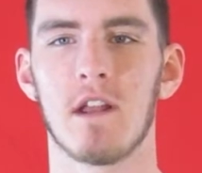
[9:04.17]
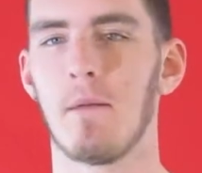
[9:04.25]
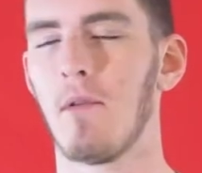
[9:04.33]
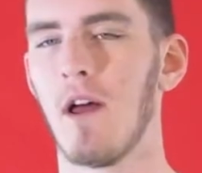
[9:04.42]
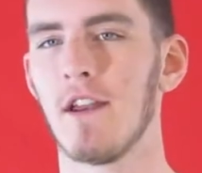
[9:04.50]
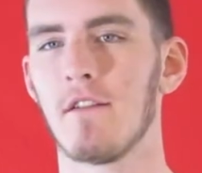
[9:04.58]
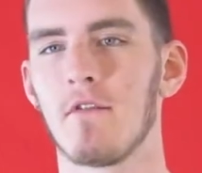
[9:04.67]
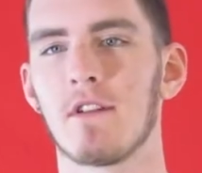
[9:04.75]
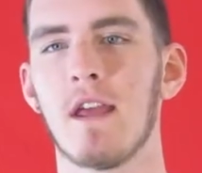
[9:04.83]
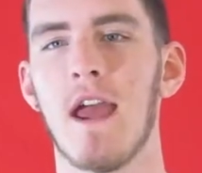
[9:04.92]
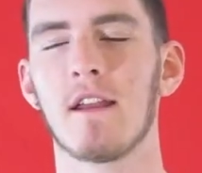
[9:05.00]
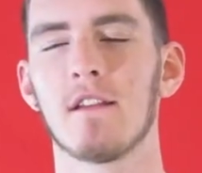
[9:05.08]
and apply
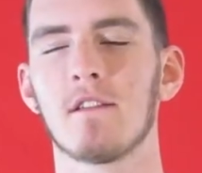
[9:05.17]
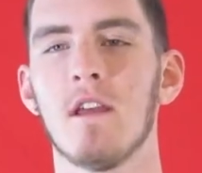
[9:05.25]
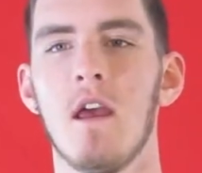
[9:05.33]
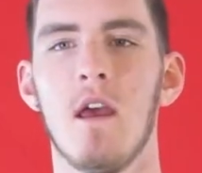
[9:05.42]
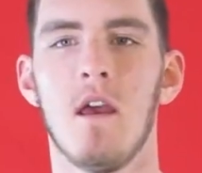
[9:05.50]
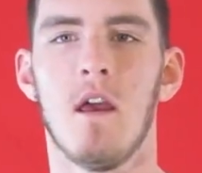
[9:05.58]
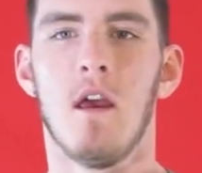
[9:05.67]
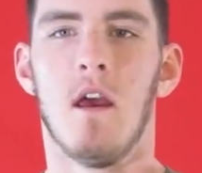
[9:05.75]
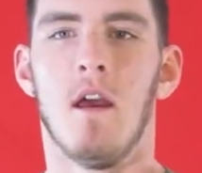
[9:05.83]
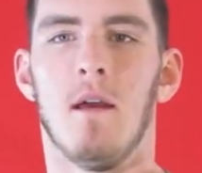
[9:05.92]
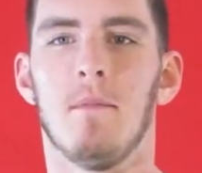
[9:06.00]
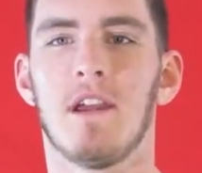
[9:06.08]
different tactics.
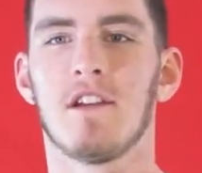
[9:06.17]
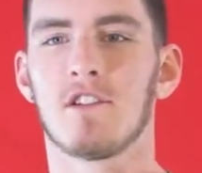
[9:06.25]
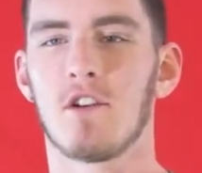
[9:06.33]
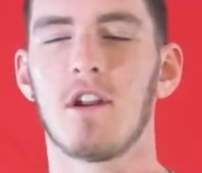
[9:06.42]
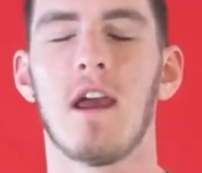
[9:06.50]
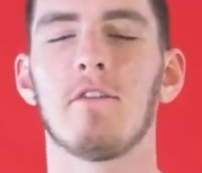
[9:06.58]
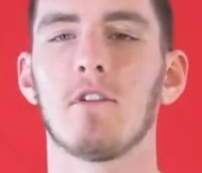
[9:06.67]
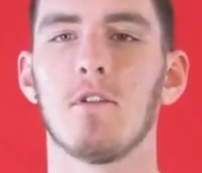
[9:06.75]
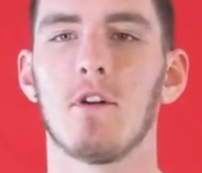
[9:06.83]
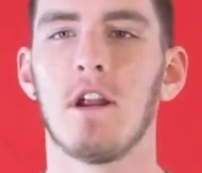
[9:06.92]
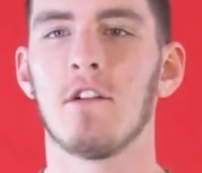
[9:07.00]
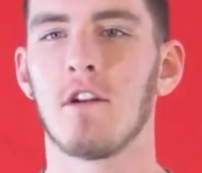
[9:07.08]
Because you're going to have to
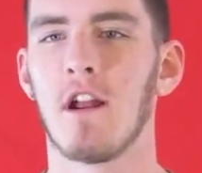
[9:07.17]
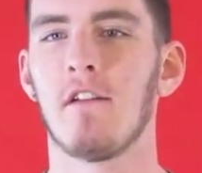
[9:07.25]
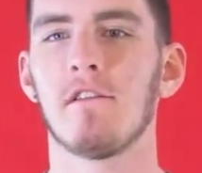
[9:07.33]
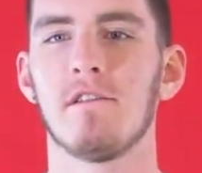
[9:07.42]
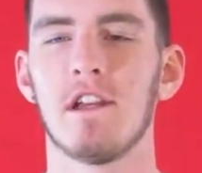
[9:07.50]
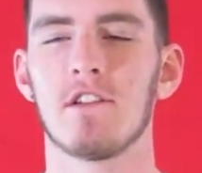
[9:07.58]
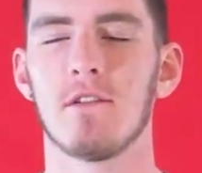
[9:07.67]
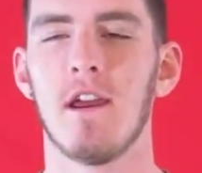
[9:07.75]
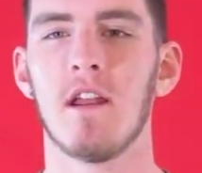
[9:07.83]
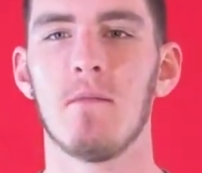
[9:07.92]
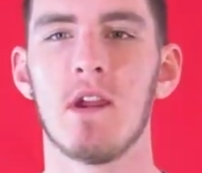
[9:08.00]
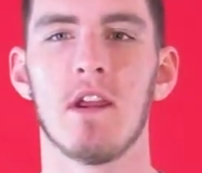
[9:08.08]
learn and you're going to have to face your
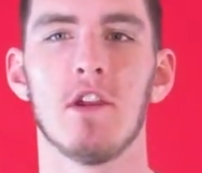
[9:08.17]
enemy.